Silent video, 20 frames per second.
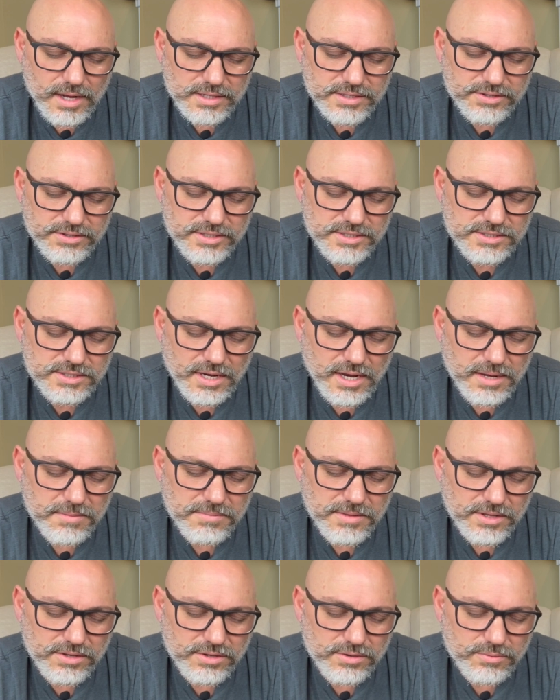during this
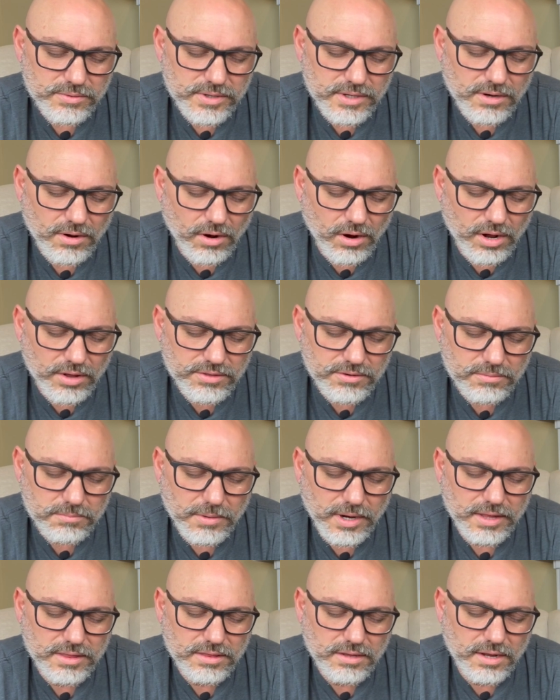time, that you would author
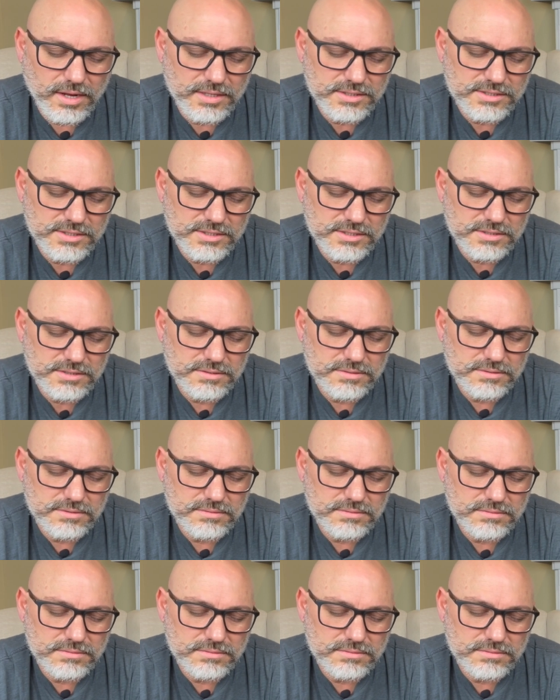my thoughts,